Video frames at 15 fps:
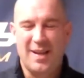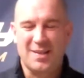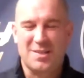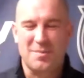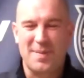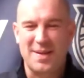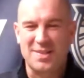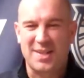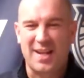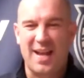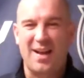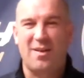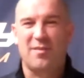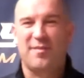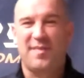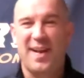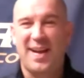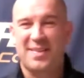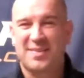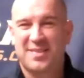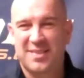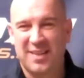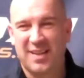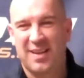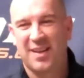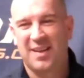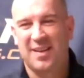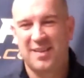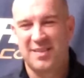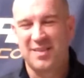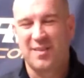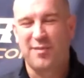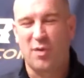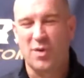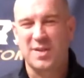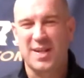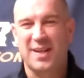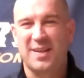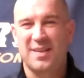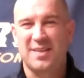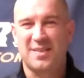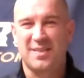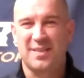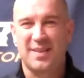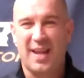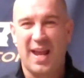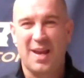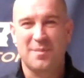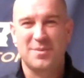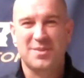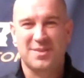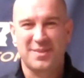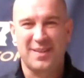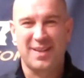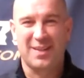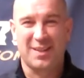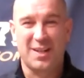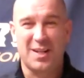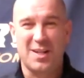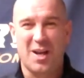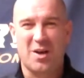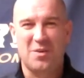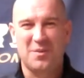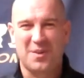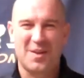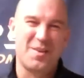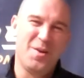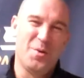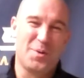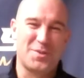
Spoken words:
Yeah, it's amazing how fast the 14 games in league go.